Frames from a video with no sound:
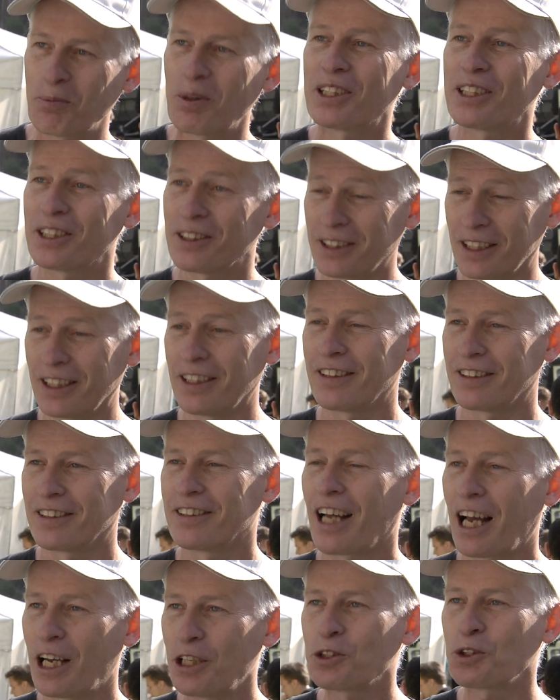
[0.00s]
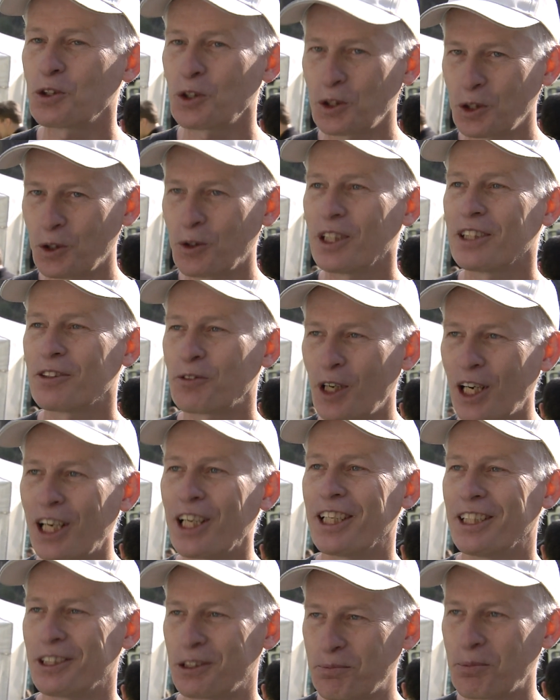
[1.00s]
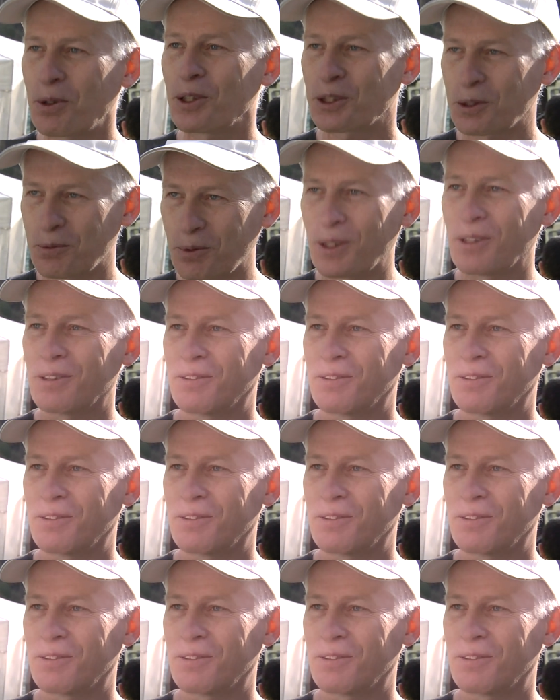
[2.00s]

but it, I assure you, it really is possible.